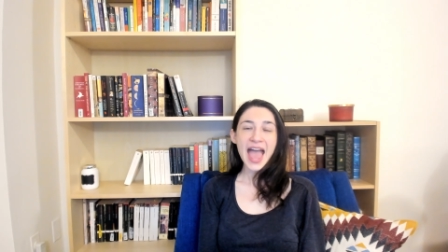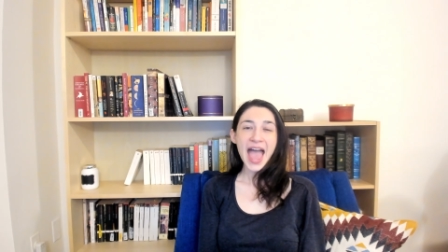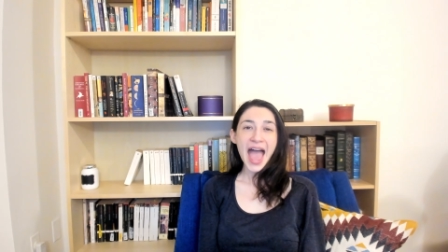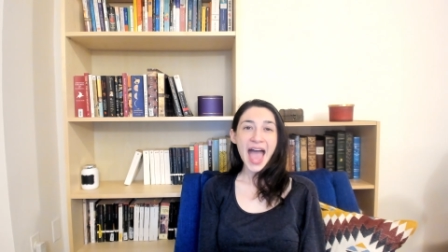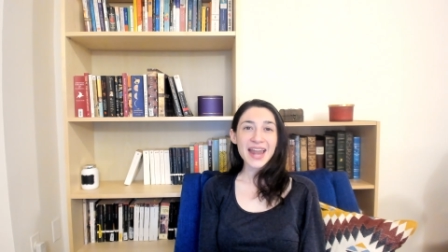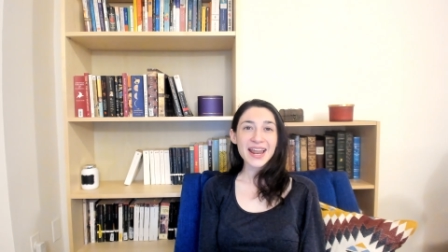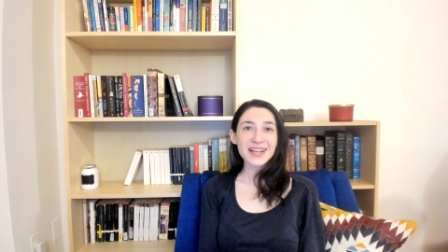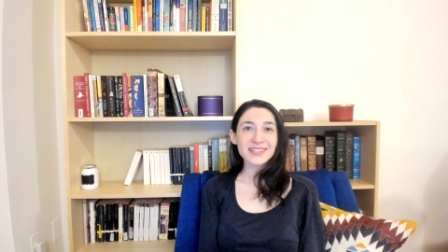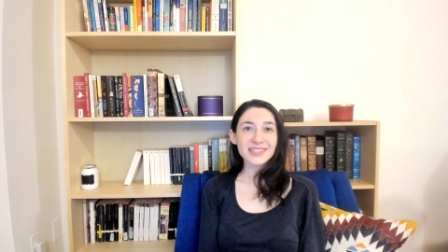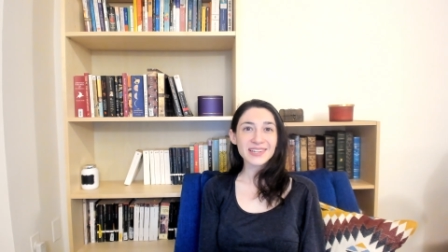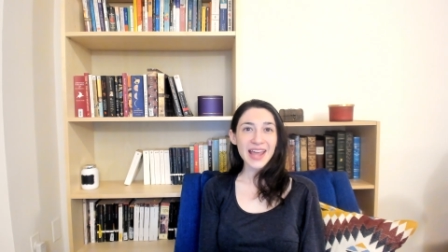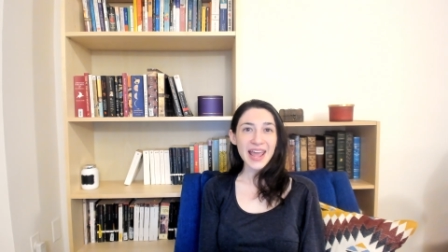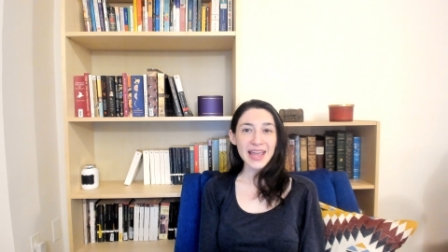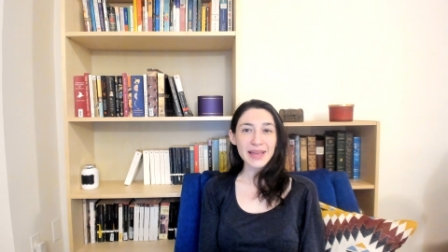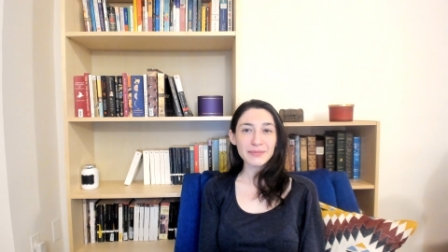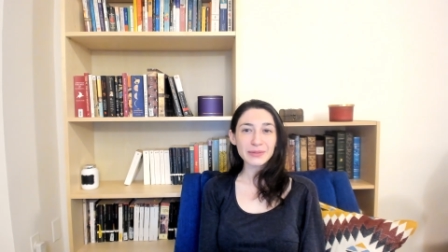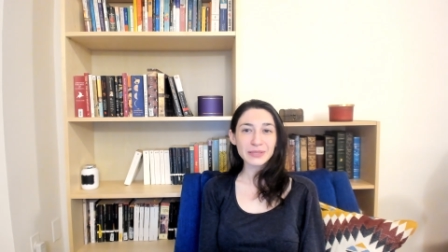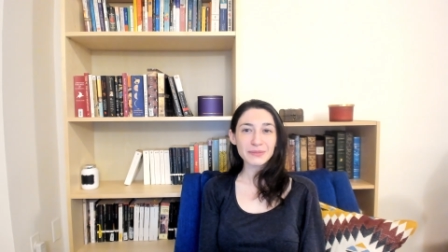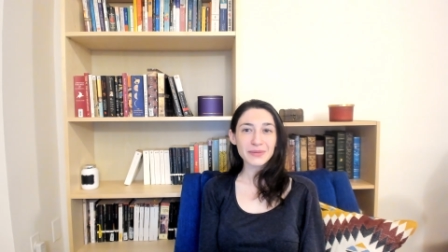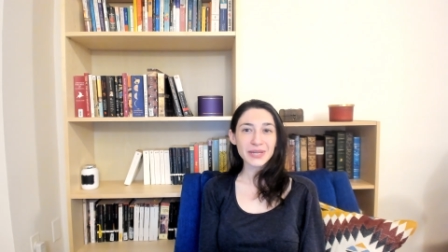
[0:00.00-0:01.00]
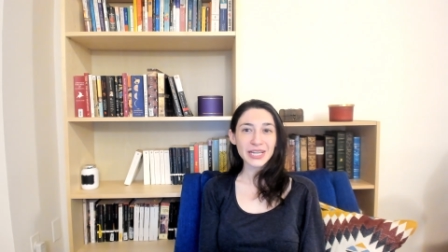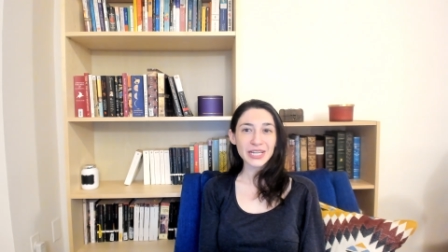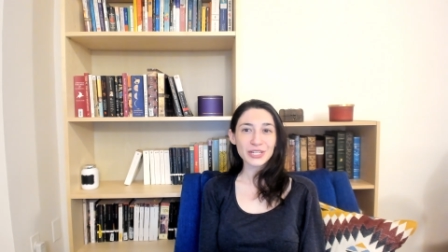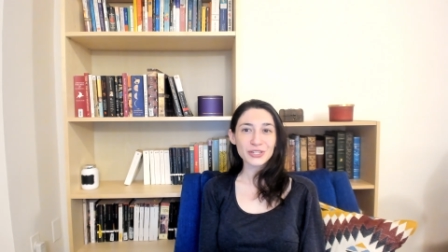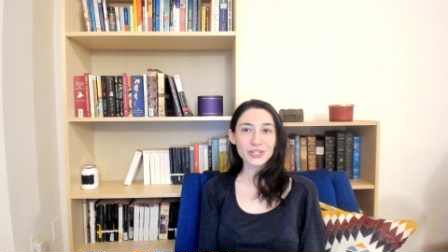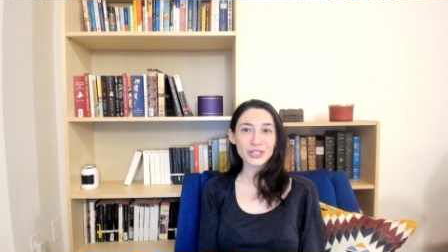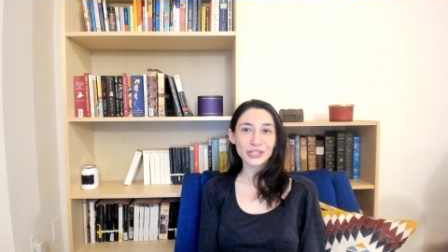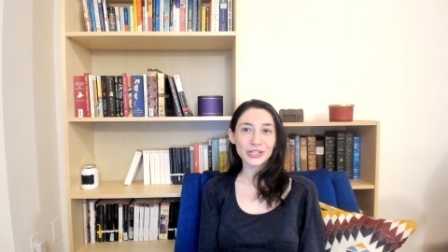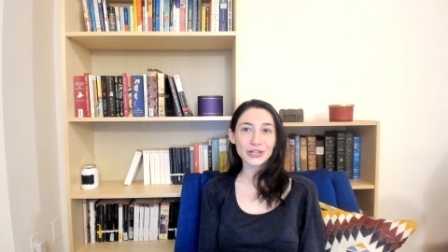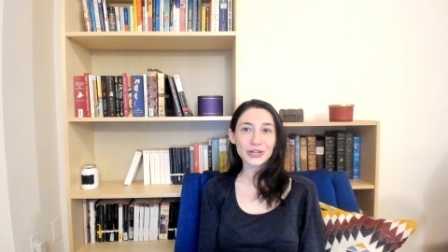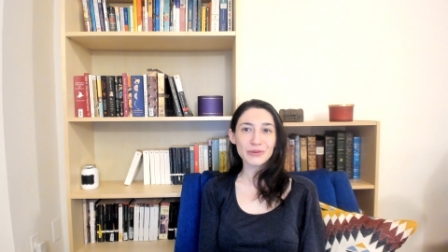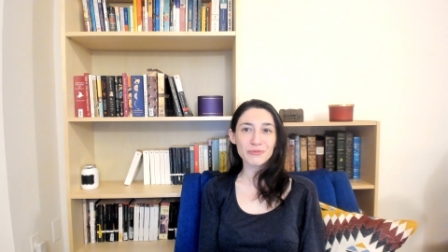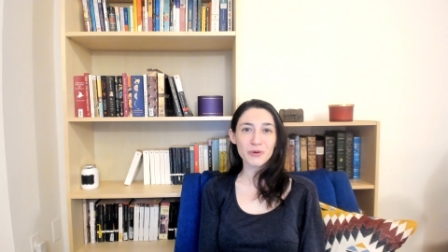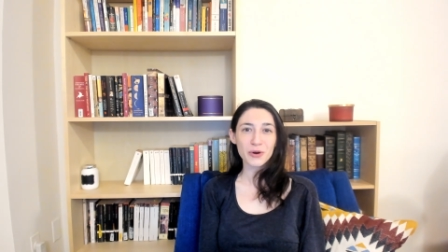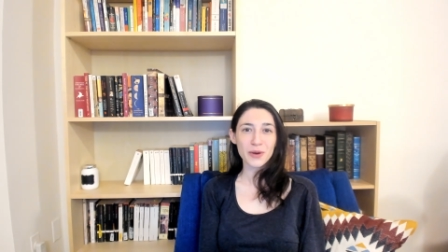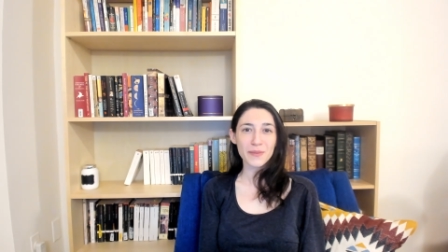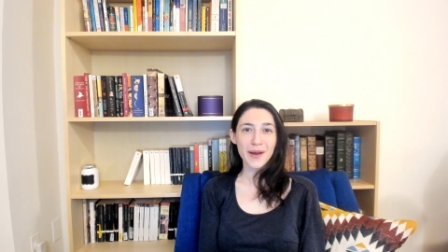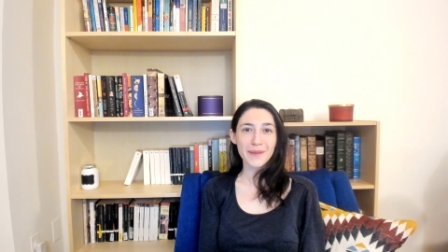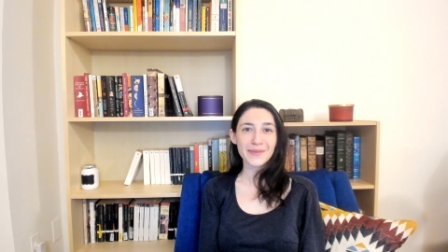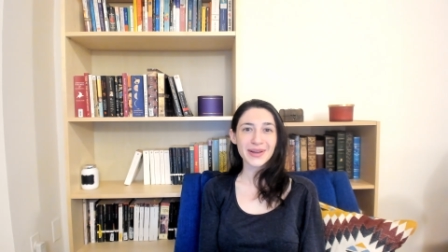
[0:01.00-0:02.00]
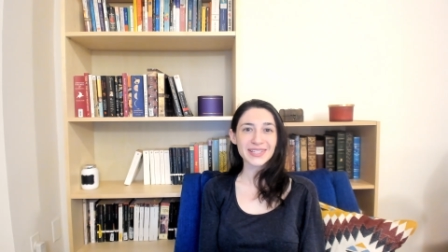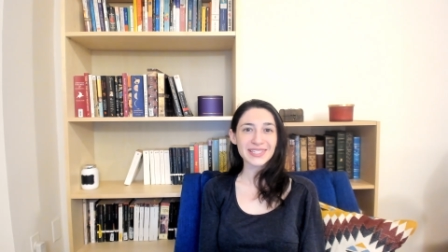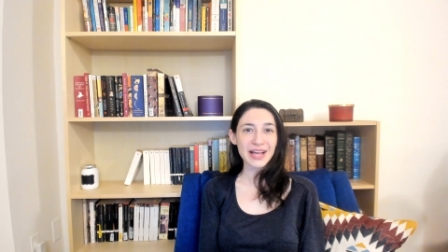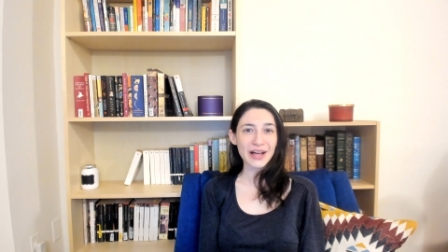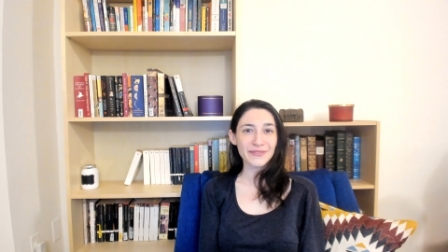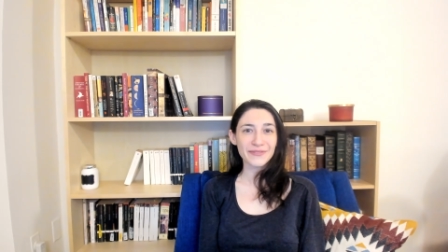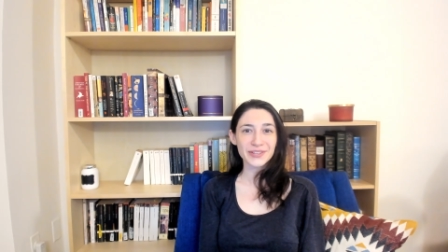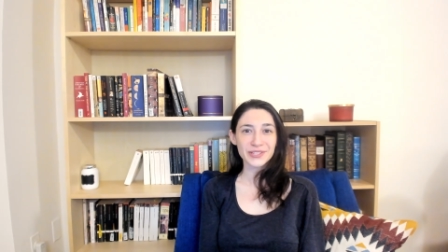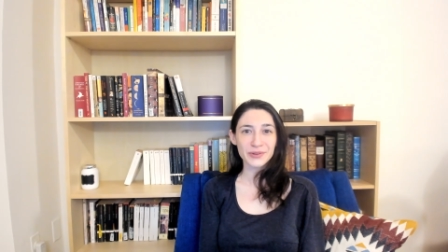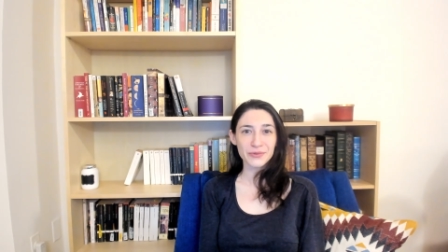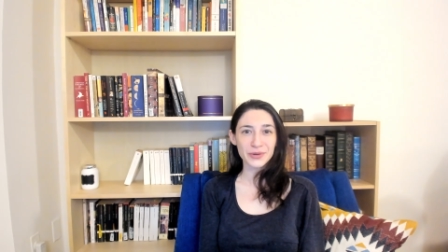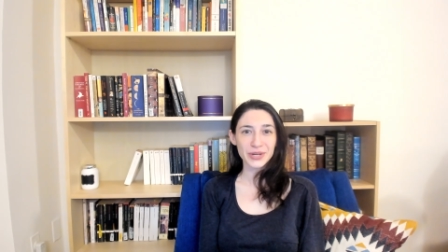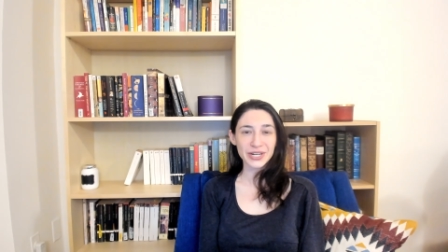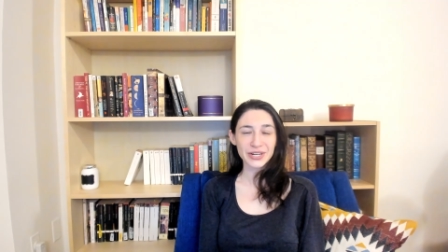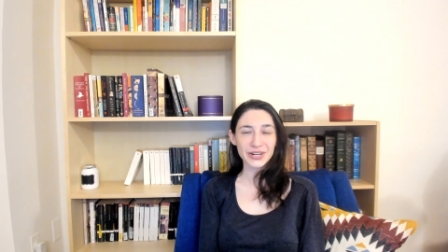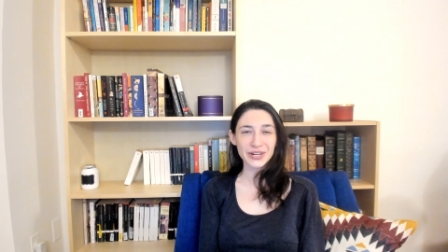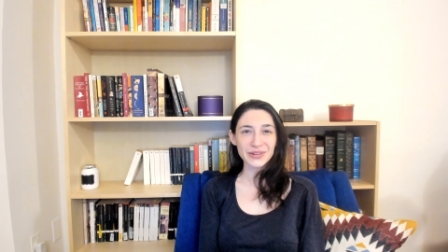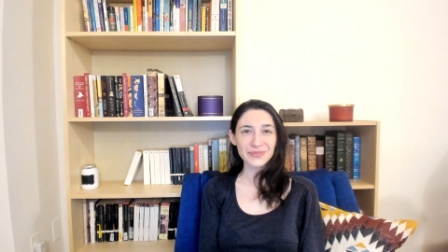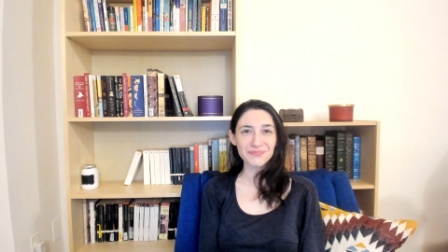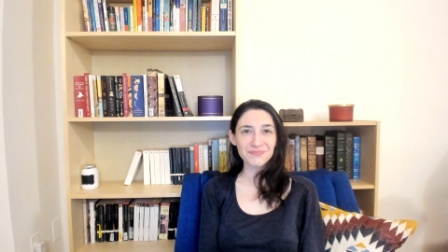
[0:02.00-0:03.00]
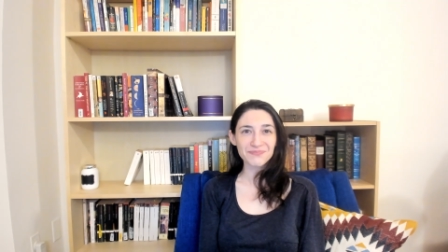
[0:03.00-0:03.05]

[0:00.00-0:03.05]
and has enabled me to learn more about myself as a reader.